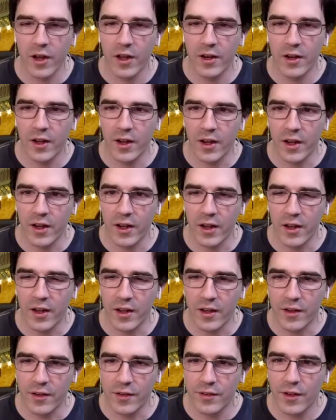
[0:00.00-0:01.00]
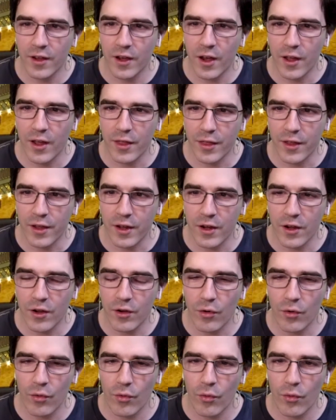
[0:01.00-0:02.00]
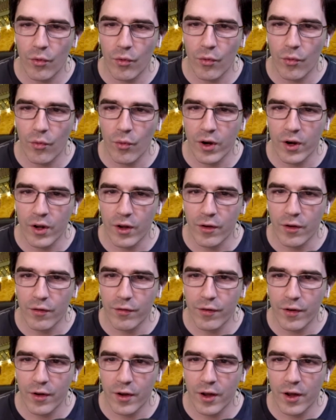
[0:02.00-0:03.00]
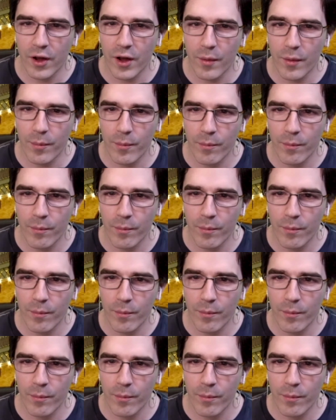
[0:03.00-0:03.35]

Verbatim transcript: is i think one of um,